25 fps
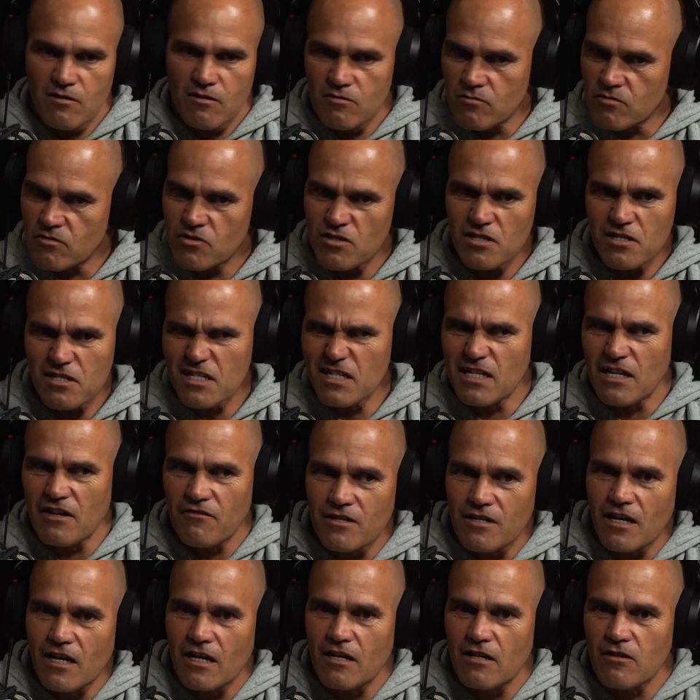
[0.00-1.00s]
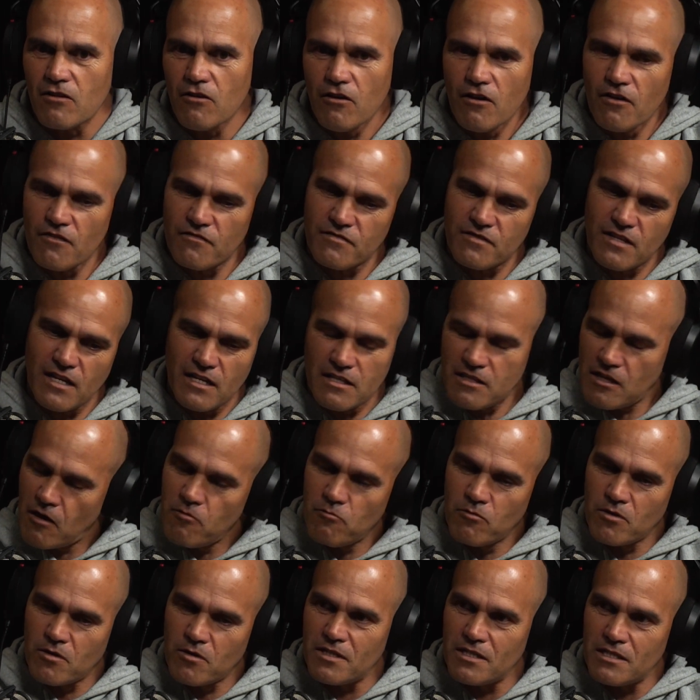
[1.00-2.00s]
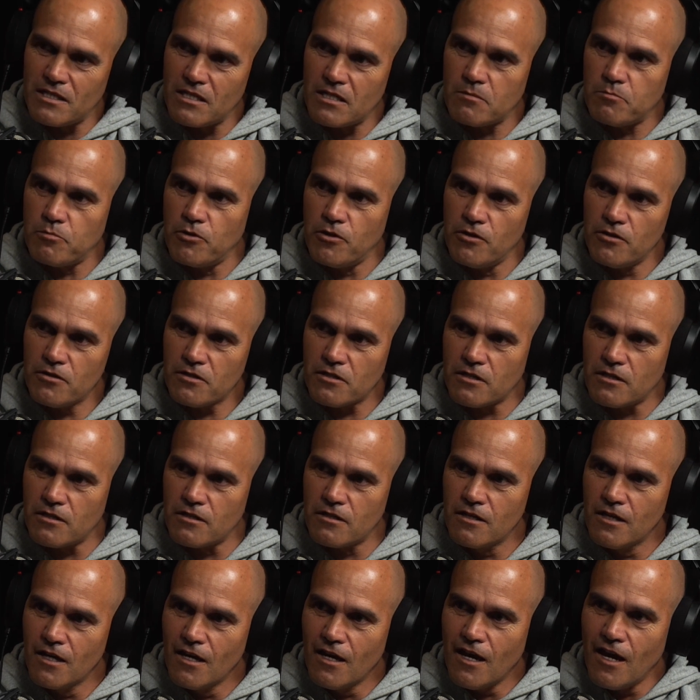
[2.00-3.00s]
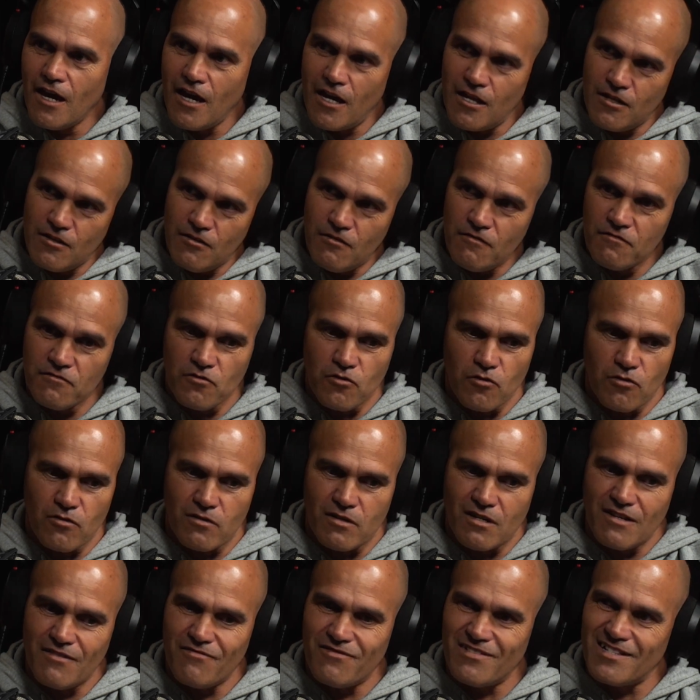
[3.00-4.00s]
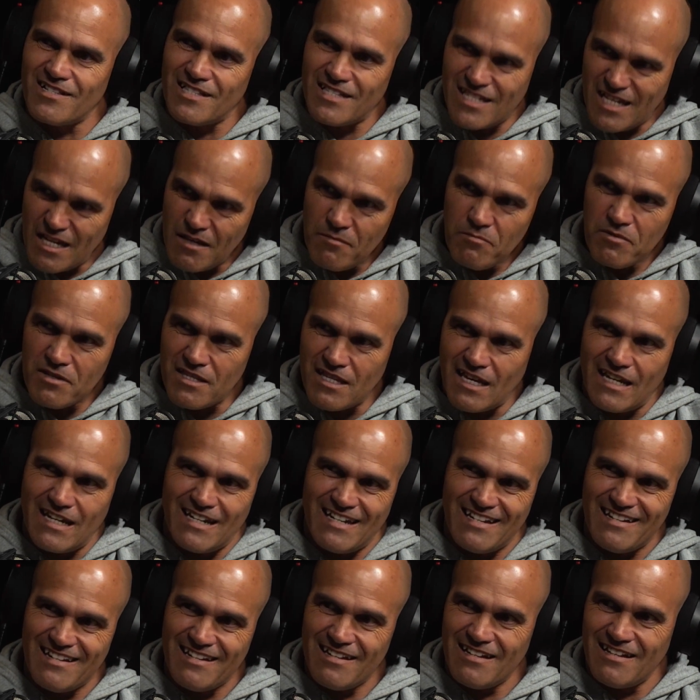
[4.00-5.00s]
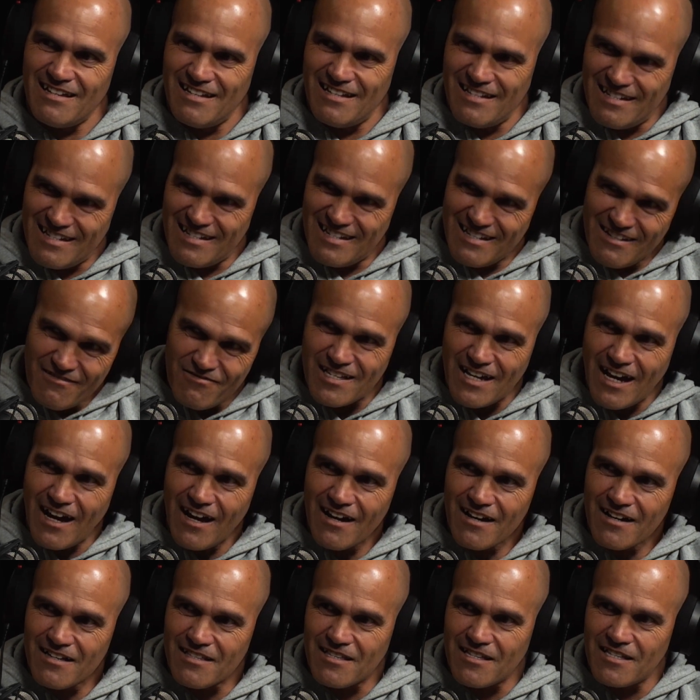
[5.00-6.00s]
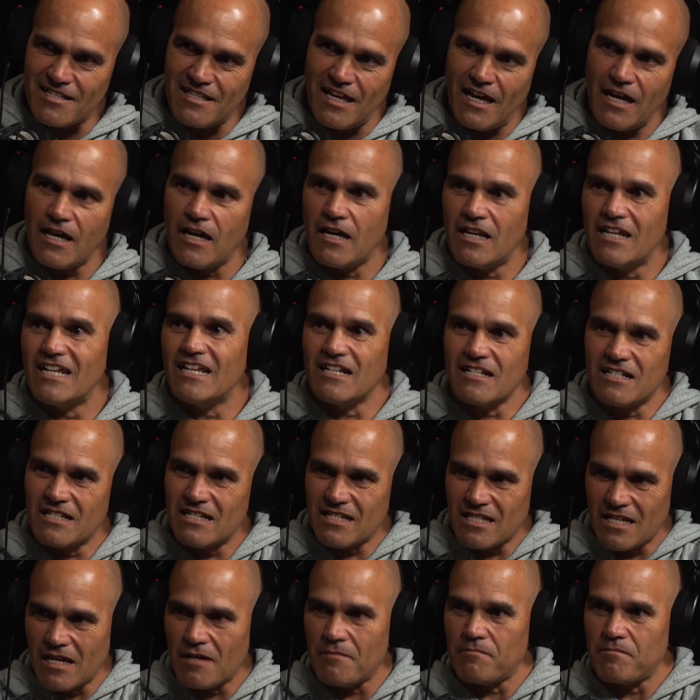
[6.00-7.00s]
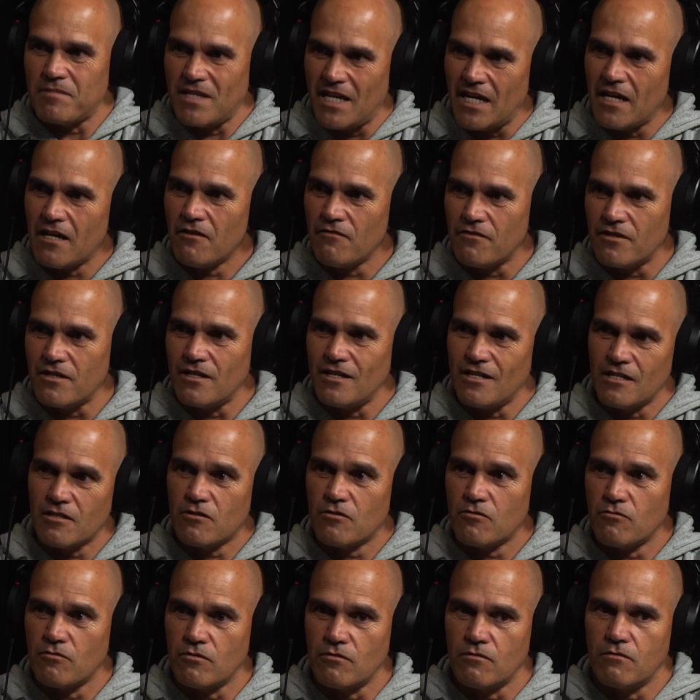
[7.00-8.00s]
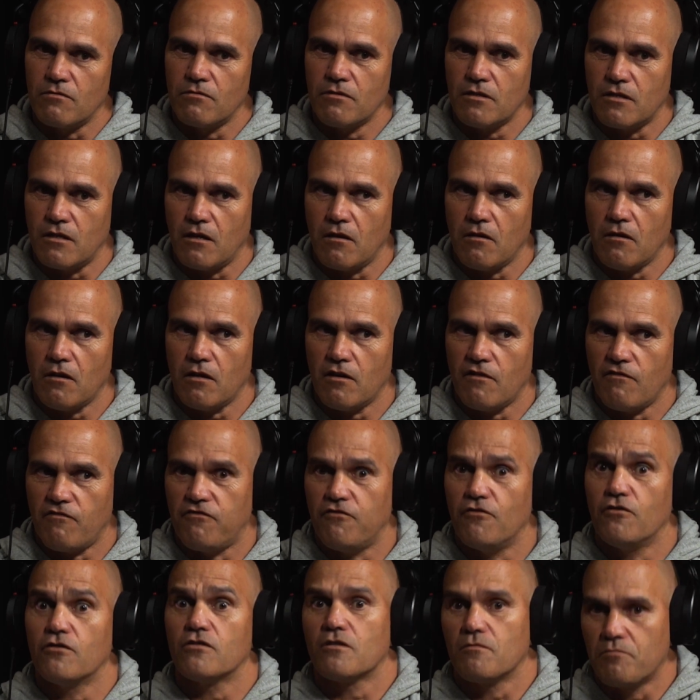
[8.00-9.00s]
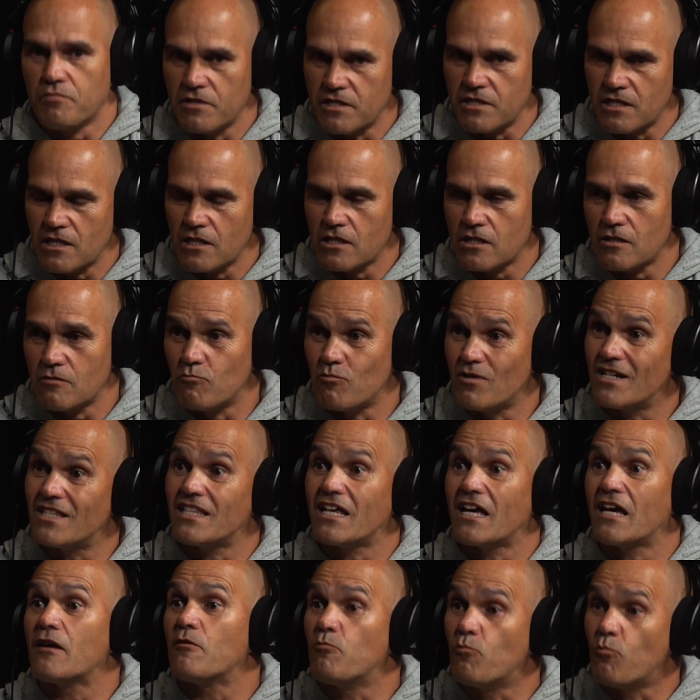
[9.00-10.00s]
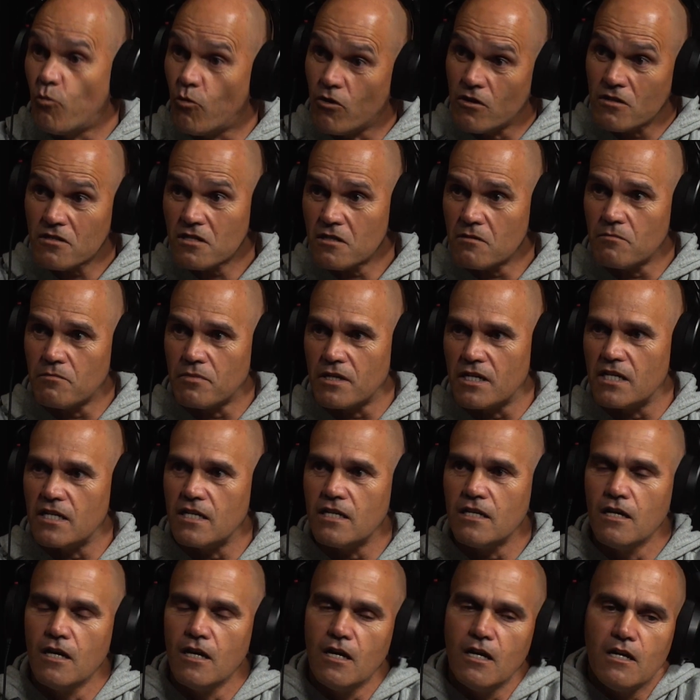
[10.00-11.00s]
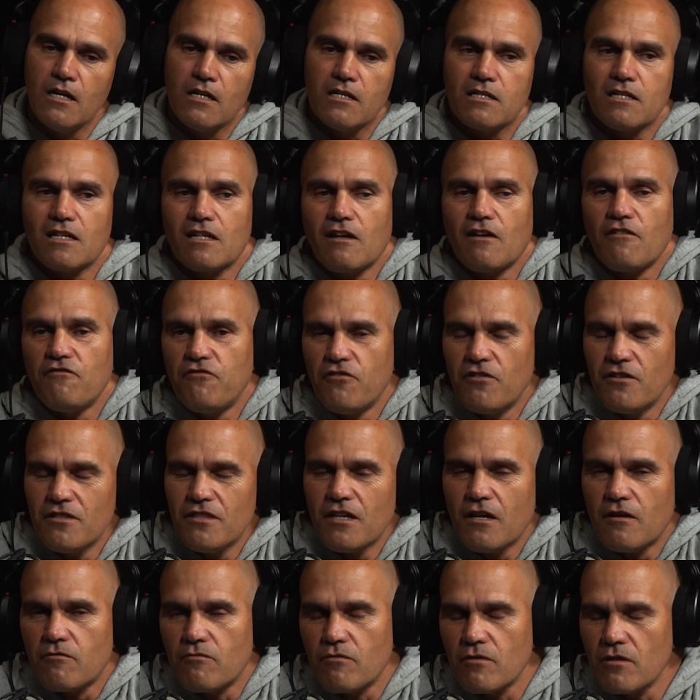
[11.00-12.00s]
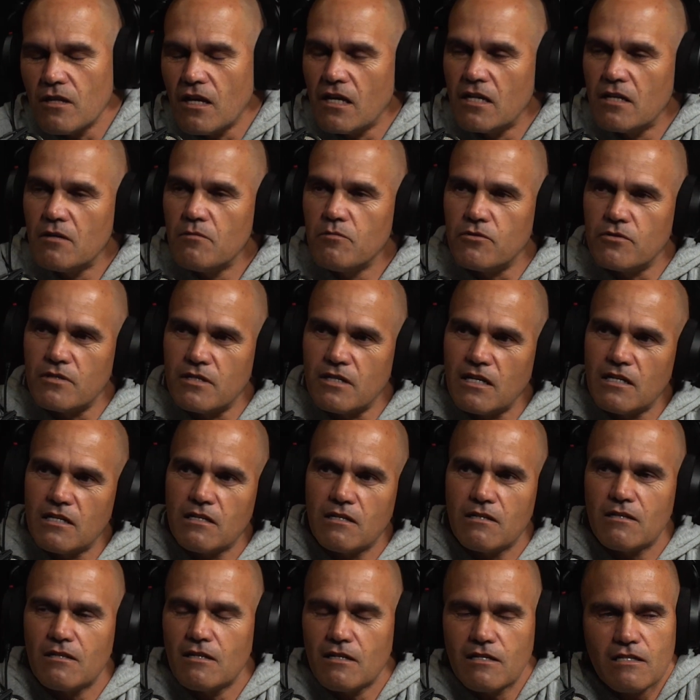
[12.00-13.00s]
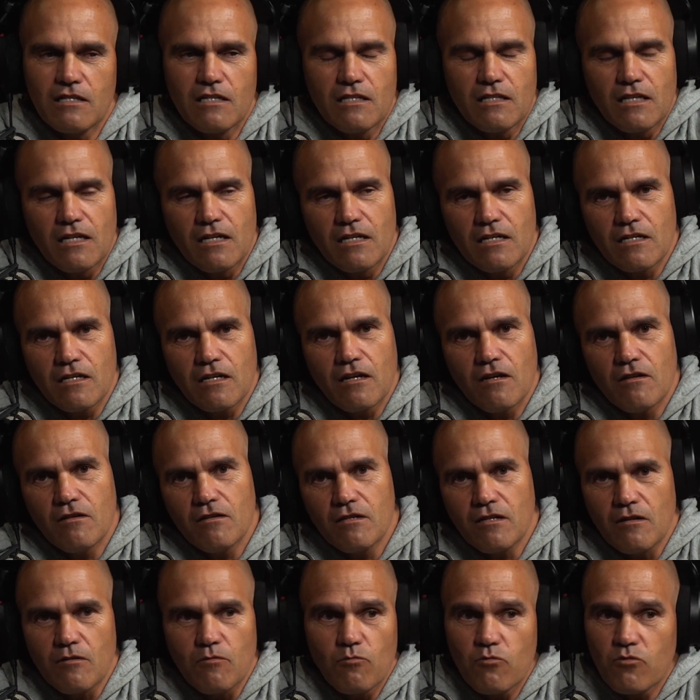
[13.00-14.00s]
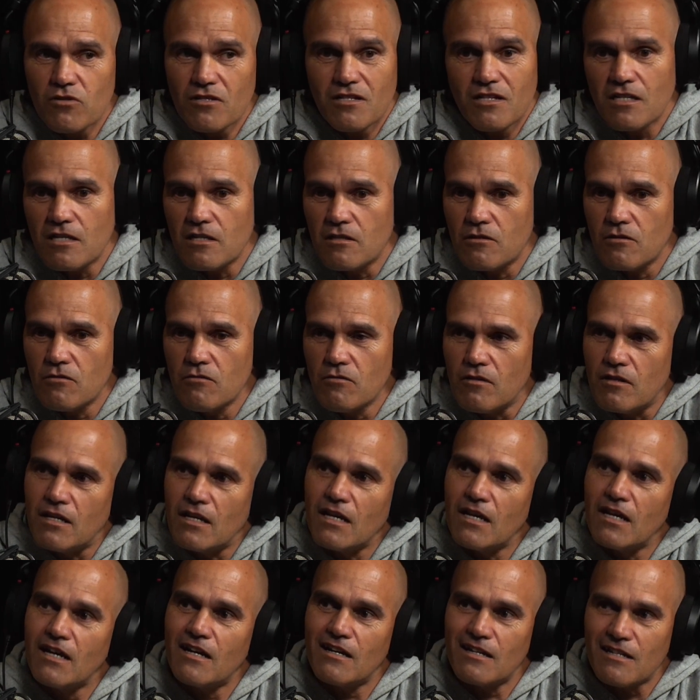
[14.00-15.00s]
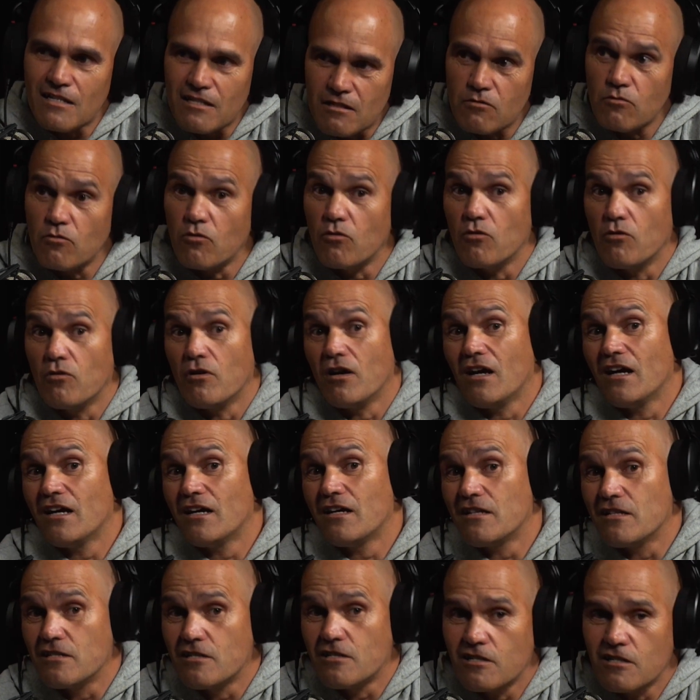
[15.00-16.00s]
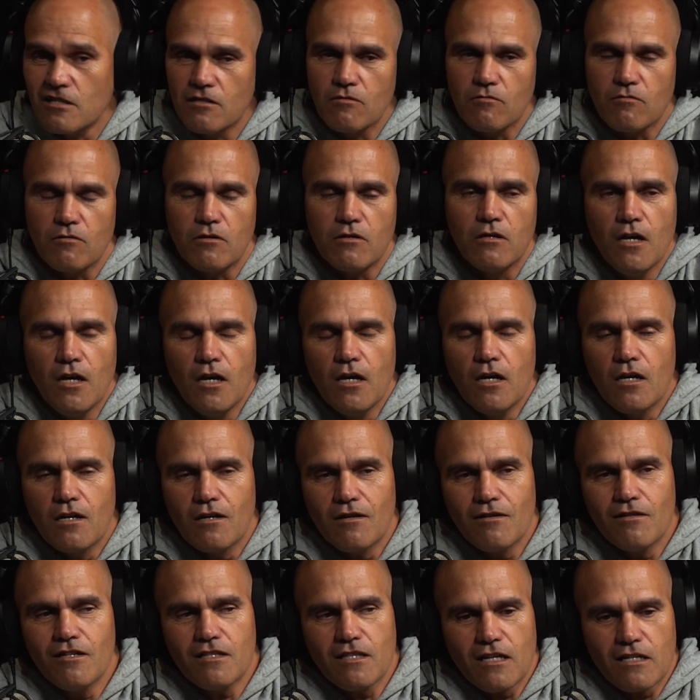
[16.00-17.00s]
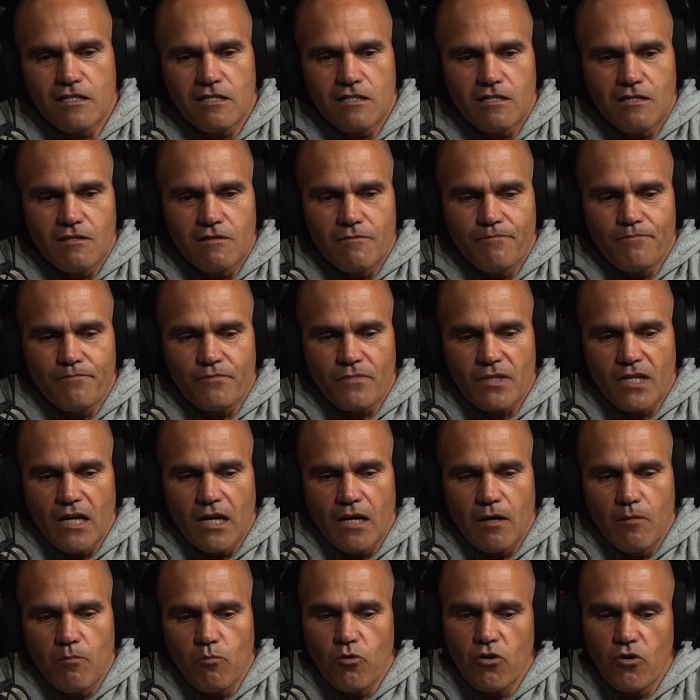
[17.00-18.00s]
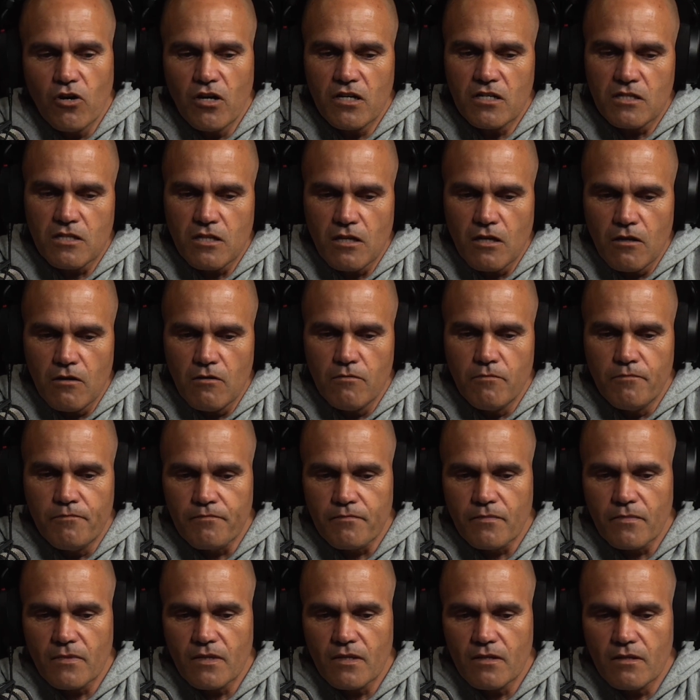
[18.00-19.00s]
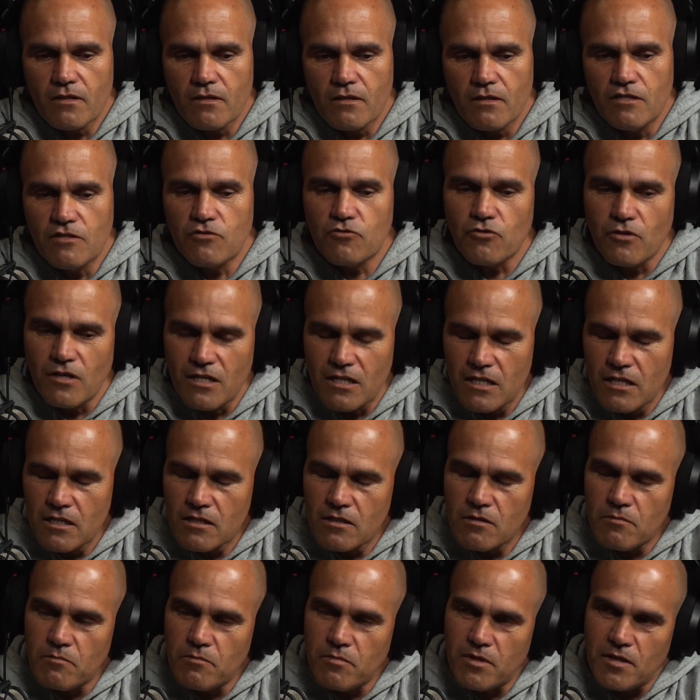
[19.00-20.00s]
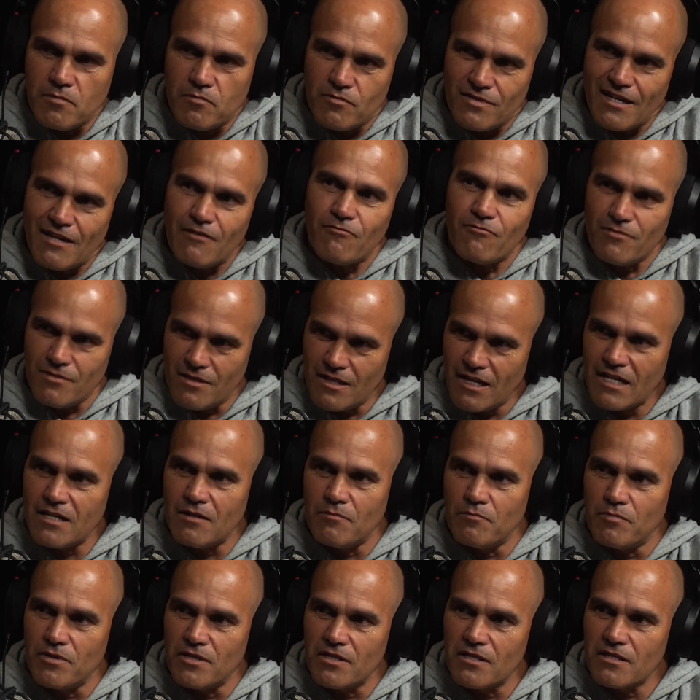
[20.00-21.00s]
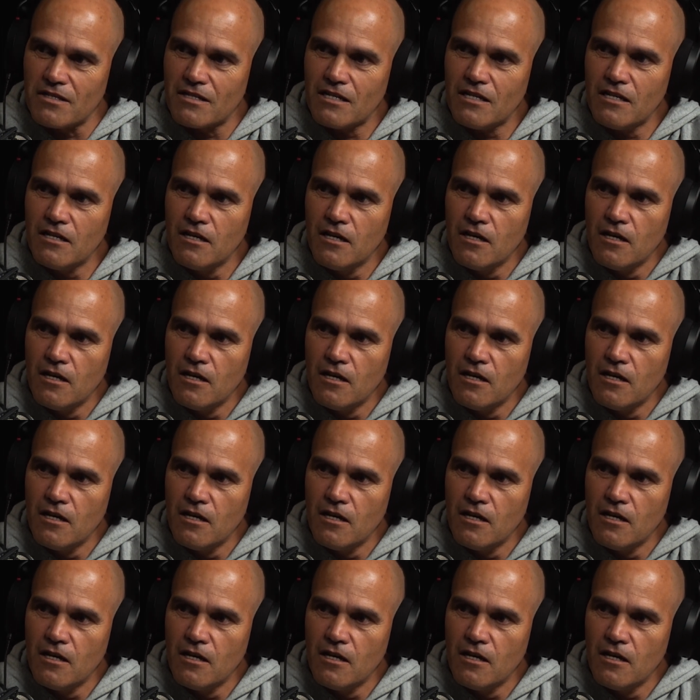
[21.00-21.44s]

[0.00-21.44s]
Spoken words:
Just in everyday life. They don't want to be this person. And you've gone even deeper than it and even darker than that, and then stepped out of it into a further position where they want to be. So they find that relatable, and they sit down and go, you know, what did he do and how did he do it, or how did she do it? And I think that's why it's so intriguing to people, that relatability.